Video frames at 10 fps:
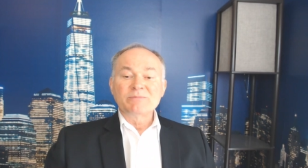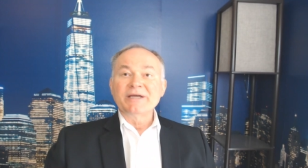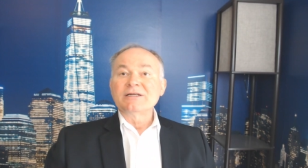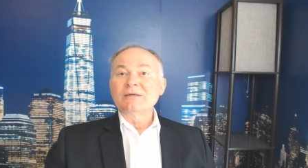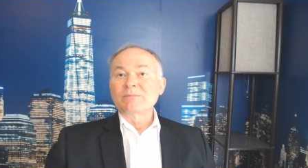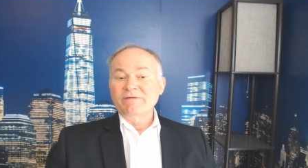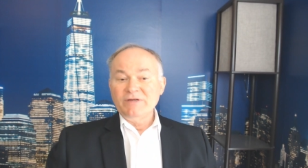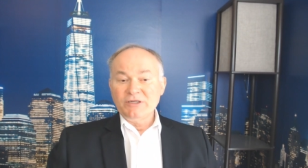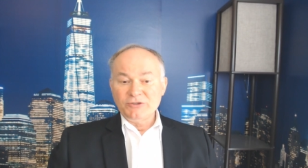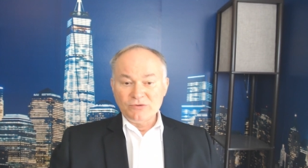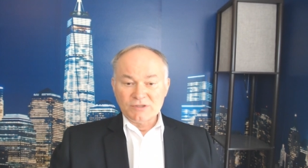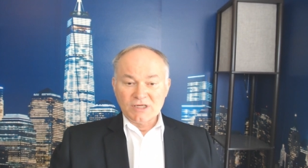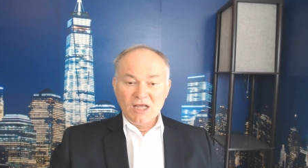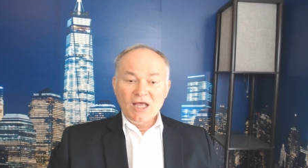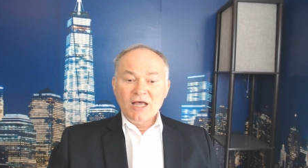by a number of issues.
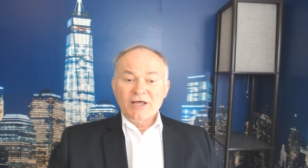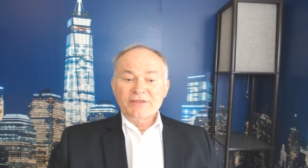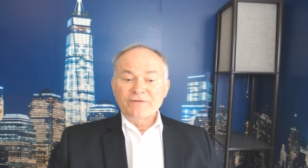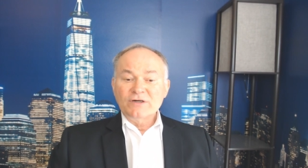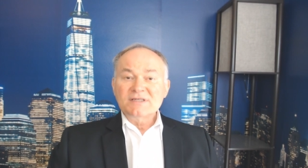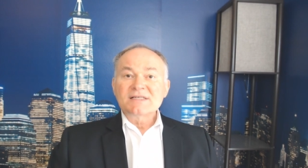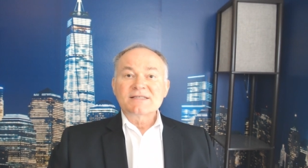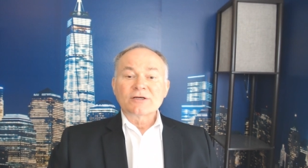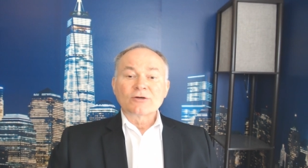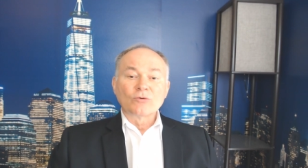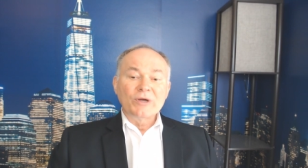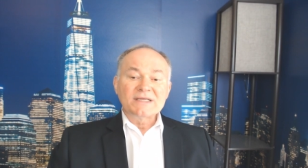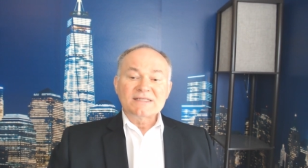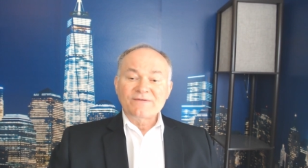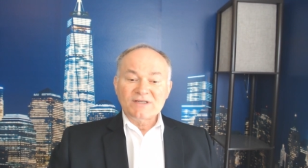The first is the growing
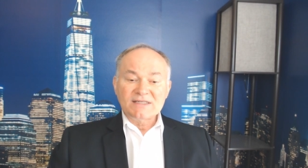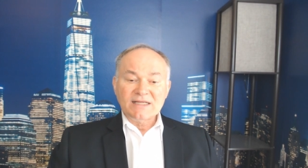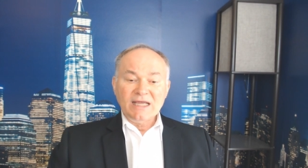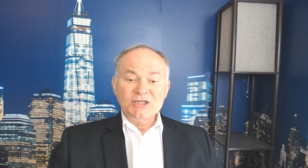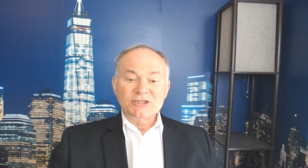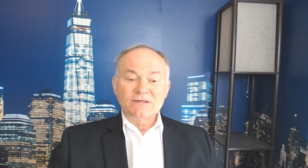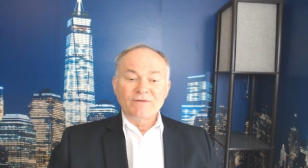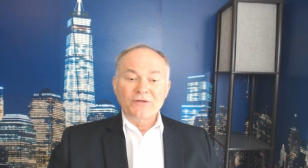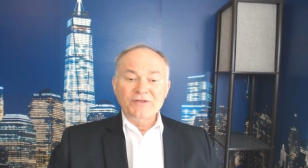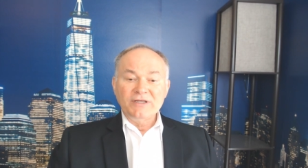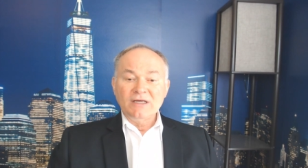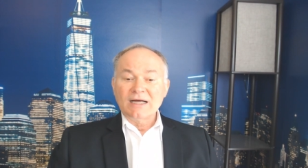sophistication of all the